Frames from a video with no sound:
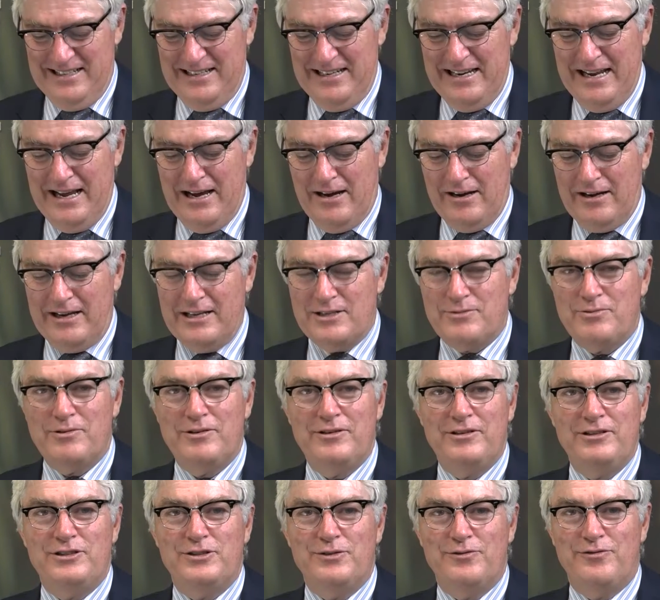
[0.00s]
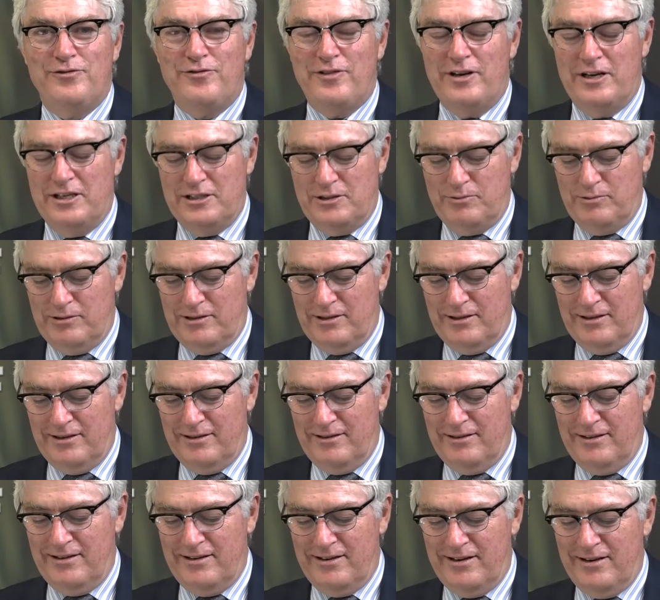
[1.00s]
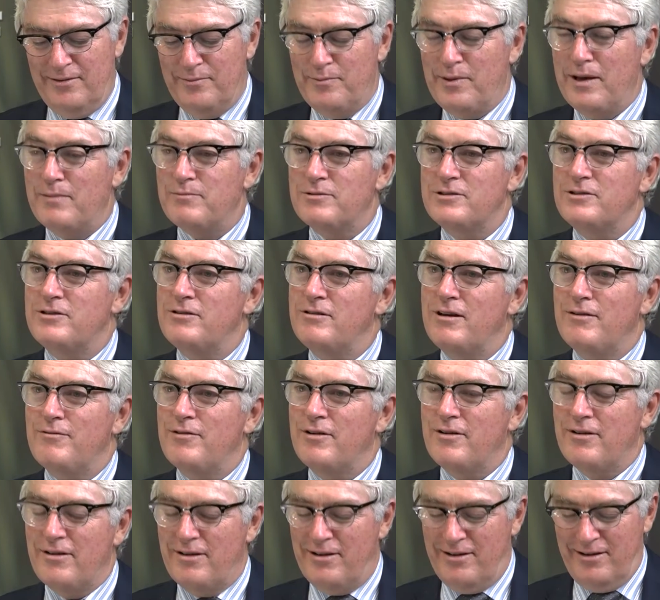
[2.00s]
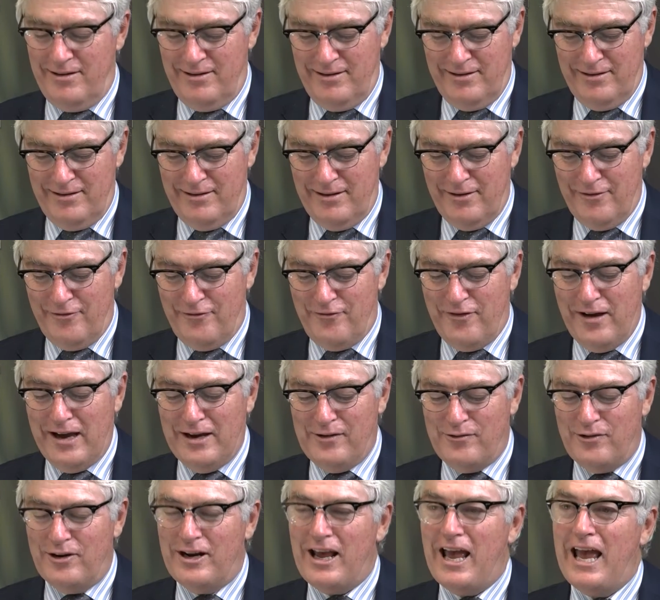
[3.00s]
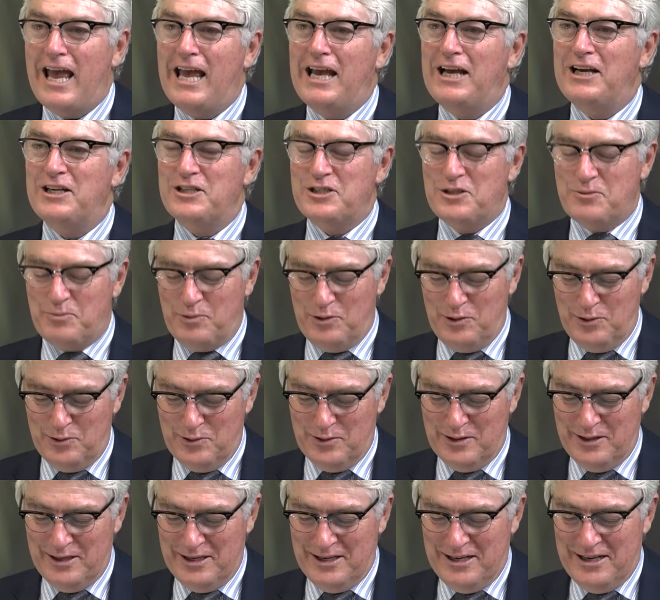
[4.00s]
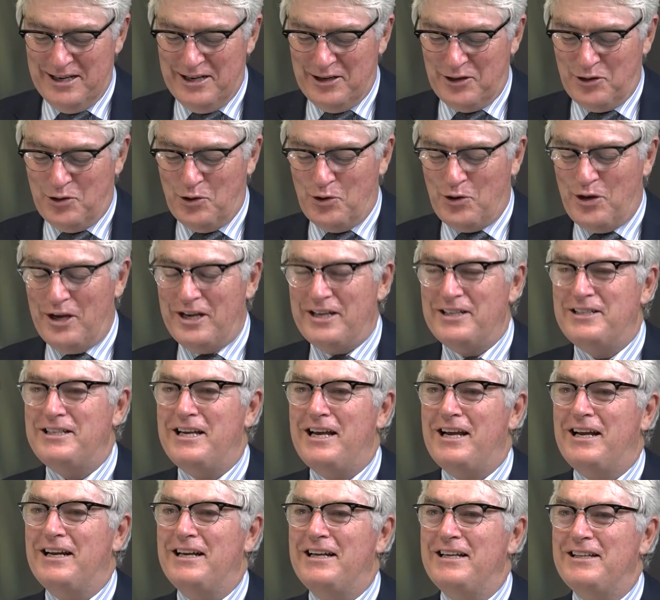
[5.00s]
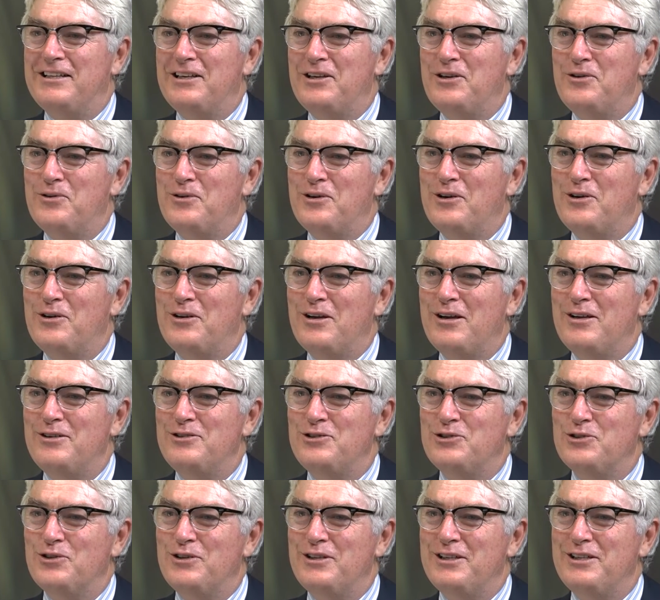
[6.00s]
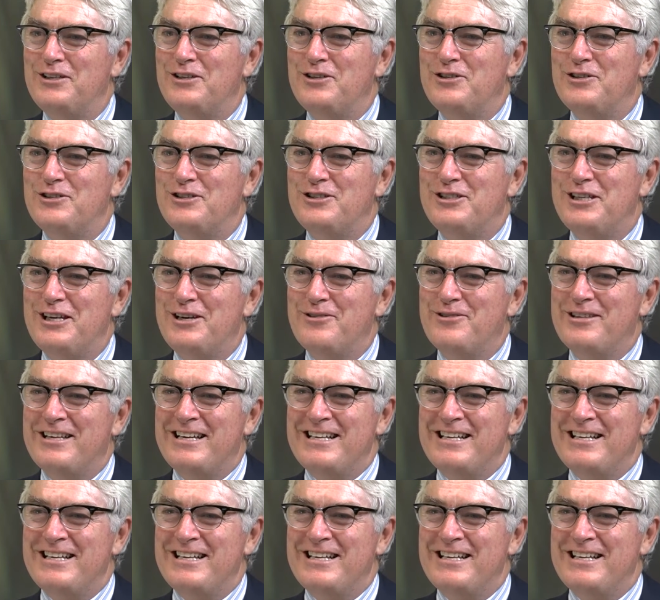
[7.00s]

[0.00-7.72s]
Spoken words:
Now, I guess we should finish with perhaps do you have a favourite AngusPure cooking technique that you enjoy that you could share with